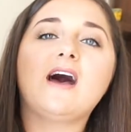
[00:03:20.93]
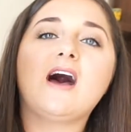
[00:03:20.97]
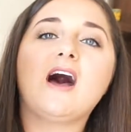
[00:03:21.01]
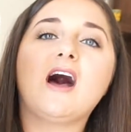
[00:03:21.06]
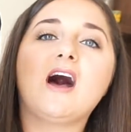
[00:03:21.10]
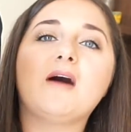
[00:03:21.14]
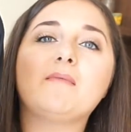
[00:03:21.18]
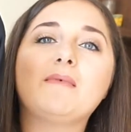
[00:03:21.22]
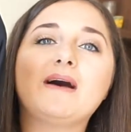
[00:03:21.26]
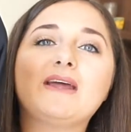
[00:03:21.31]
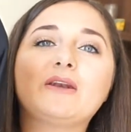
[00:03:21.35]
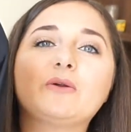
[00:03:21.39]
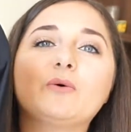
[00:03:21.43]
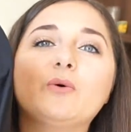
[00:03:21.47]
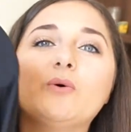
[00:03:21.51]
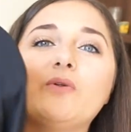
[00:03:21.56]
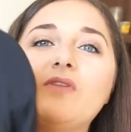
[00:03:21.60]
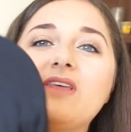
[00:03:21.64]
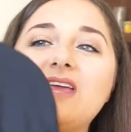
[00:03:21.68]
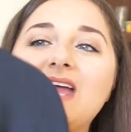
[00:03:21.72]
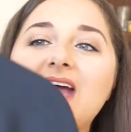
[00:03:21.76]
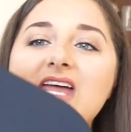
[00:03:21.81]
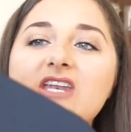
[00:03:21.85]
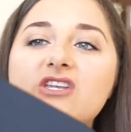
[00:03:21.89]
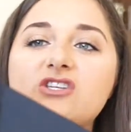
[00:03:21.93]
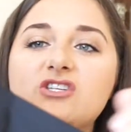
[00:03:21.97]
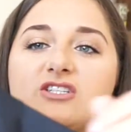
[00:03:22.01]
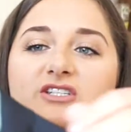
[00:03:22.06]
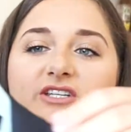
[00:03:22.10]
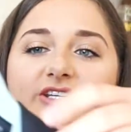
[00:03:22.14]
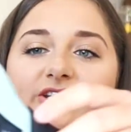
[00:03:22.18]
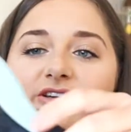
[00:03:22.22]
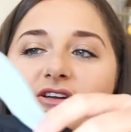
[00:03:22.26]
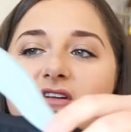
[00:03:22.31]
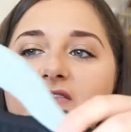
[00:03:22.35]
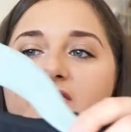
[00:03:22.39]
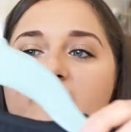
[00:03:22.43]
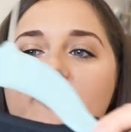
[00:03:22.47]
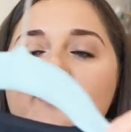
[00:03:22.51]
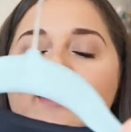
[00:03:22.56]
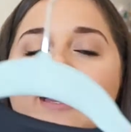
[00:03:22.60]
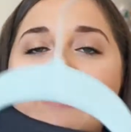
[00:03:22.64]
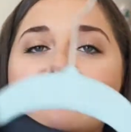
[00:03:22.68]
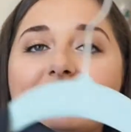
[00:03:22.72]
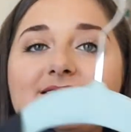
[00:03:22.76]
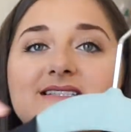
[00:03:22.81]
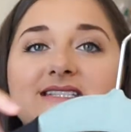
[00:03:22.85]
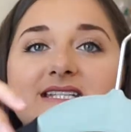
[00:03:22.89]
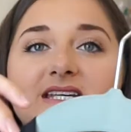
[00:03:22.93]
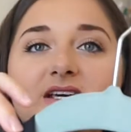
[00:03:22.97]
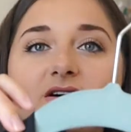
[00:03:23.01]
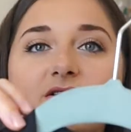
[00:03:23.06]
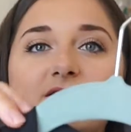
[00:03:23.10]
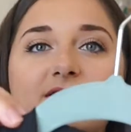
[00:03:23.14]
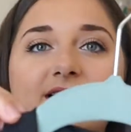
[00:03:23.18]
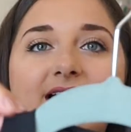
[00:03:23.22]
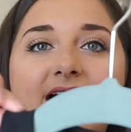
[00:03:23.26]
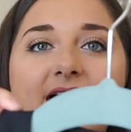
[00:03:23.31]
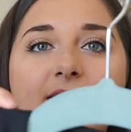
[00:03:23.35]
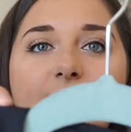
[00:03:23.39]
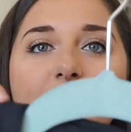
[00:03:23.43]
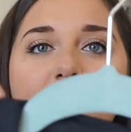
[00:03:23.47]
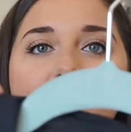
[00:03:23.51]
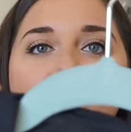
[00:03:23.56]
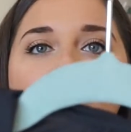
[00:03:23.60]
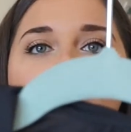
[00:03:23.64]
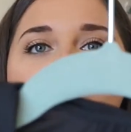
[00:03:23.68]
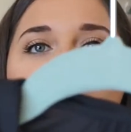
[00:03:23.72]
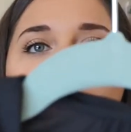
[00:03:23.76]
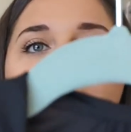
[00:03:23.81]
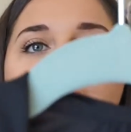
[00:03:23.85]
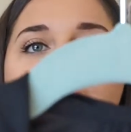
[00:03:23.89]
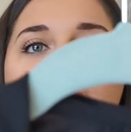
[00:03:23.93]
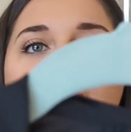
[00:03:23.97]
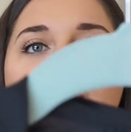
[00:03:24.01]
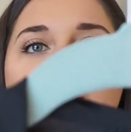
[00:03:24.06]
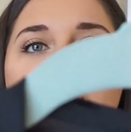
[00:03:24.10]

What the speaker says: And all the edges, I don't know if you'll be able to see it on camera, but all the